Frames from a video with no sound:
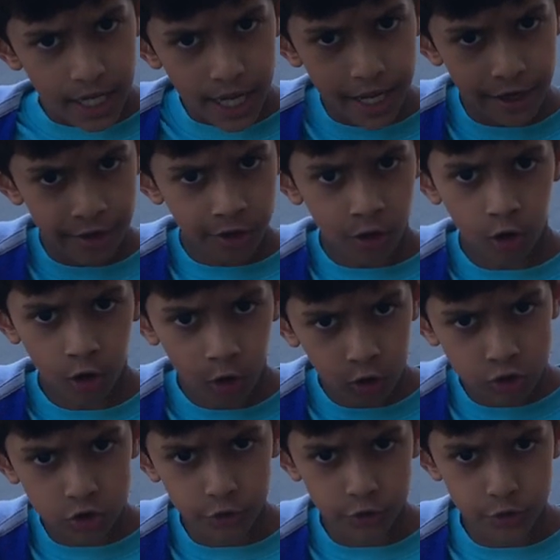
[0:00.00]
and are
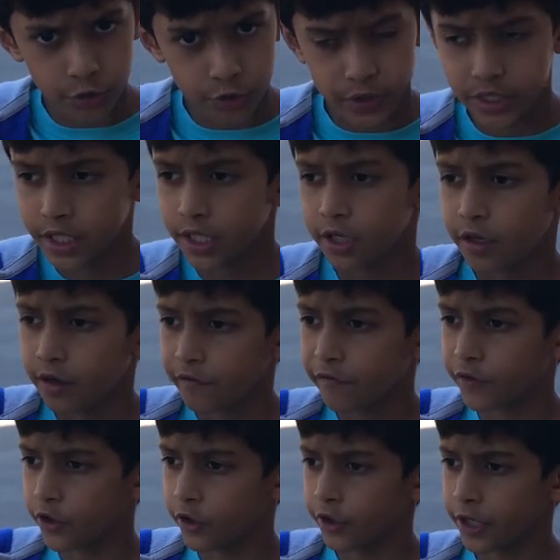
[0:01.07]
also used
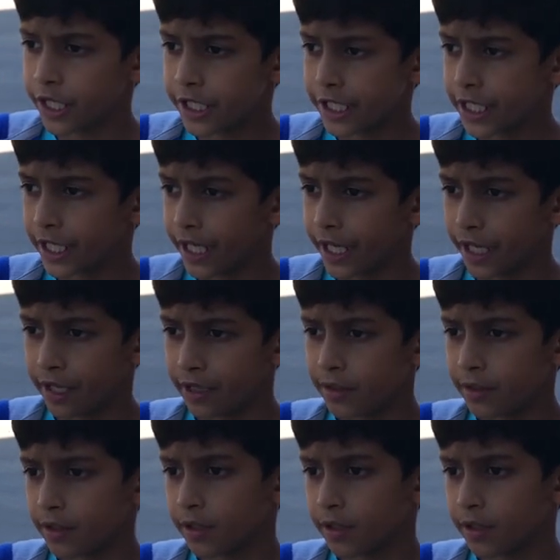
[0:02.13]
for digging